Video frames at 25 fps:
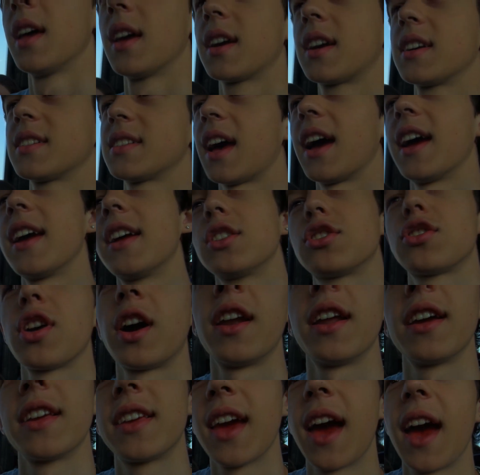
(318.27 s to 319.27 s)
because I ain't
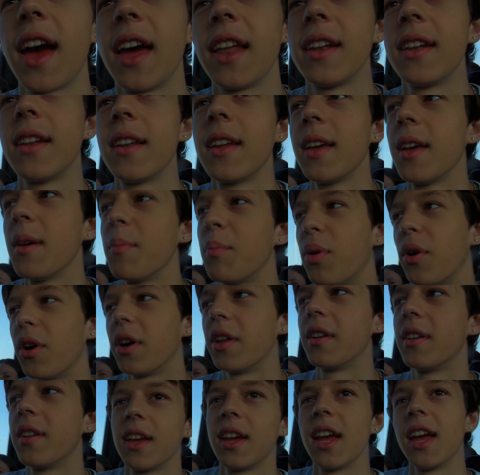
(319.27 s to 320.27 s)
trying to get put
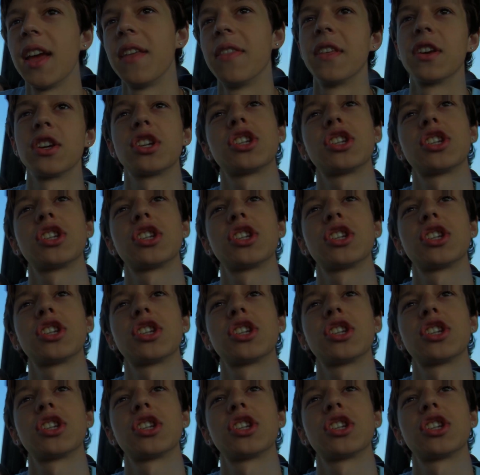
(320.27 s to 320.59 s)
in the